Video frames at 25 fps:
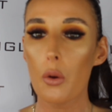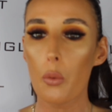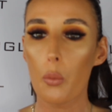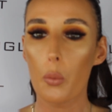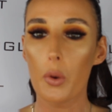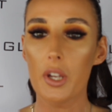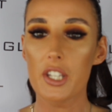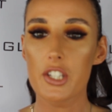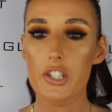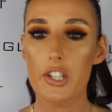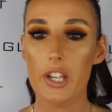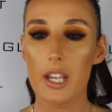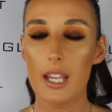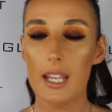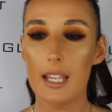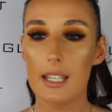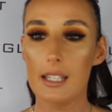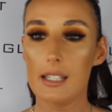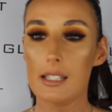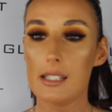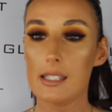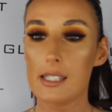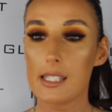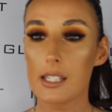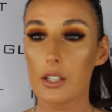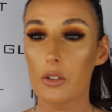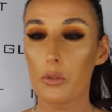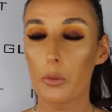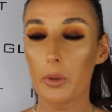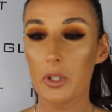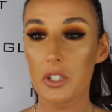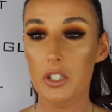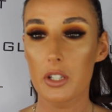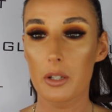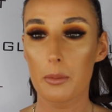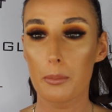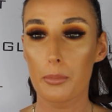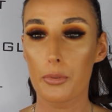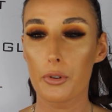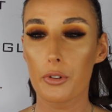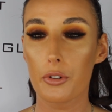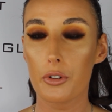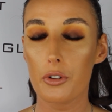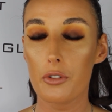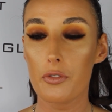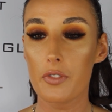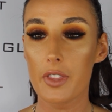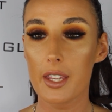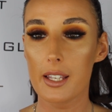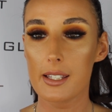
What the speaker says: which is going to improve